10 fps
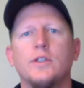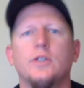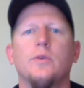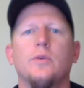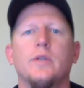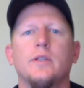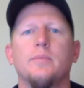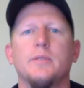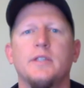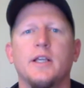doing the
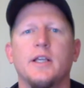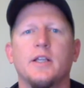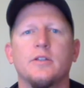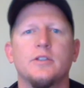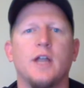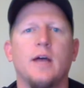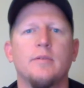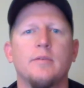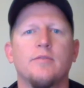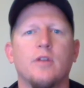particular
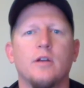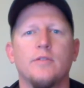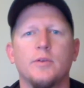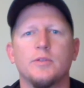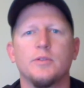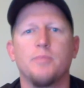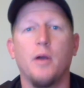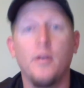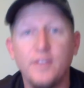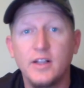job in front of you as
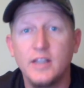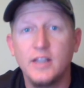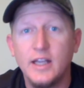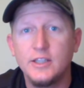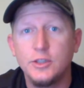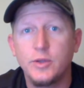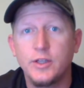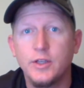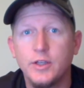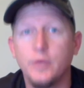perfectly as you
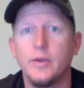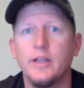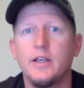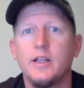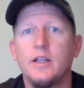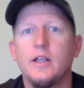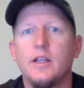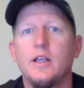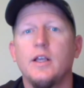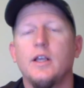can do it.
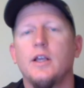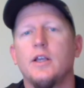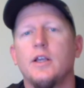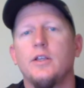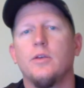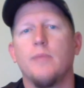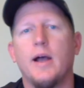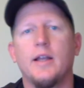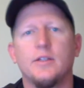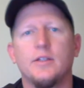Your
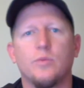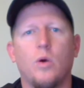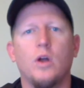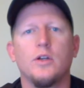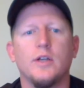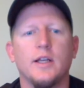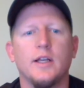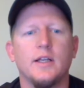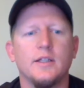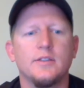mind has wandered,
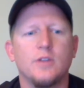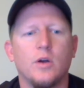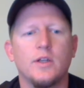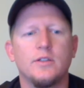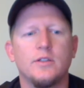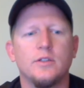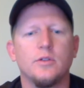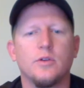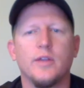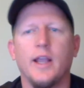and it has started to
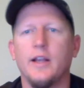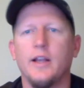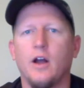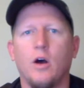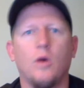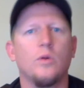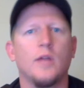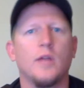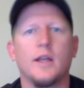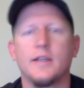create a whole
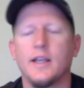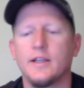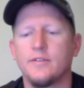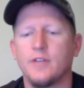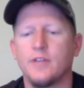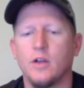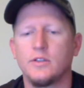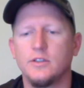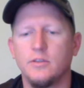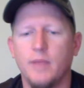lot of negative
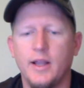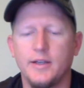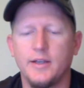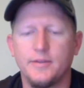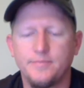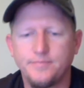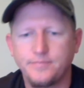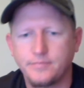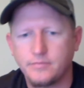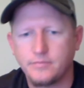thoughts in your mind.
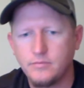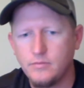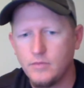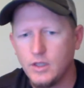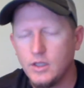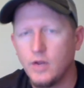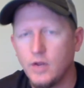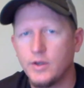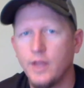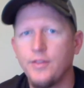
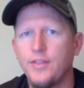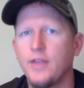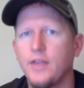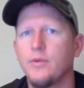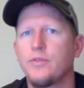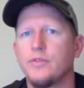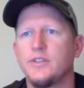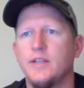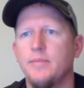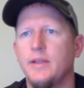Another thing with
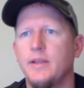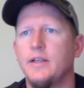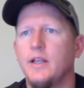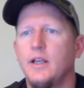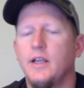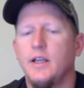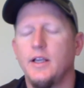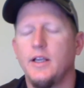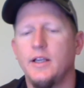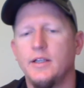resentment
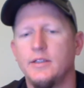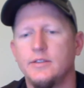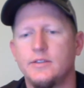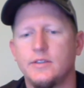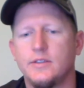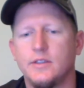is